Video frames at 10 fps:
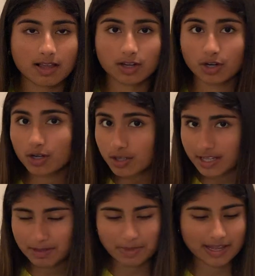
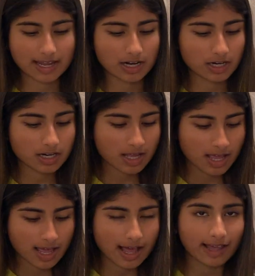curling my hair,
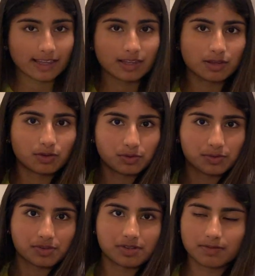I
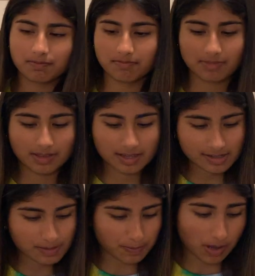use
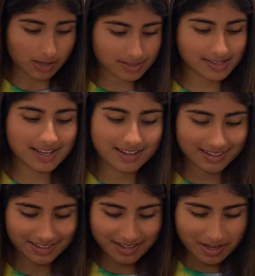this box,
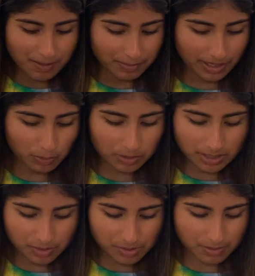but I
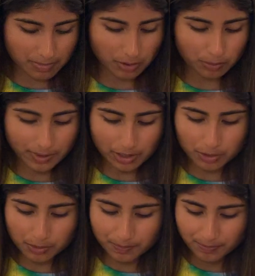only use the middle
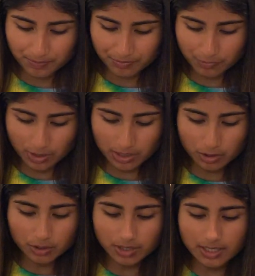barrel when I
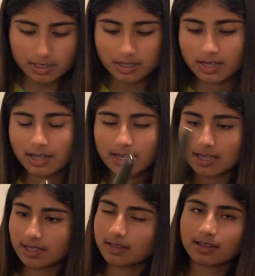curl it,
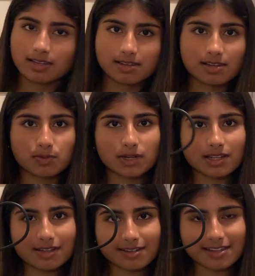and this is what
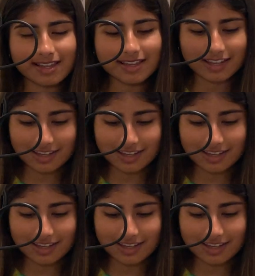it looks like.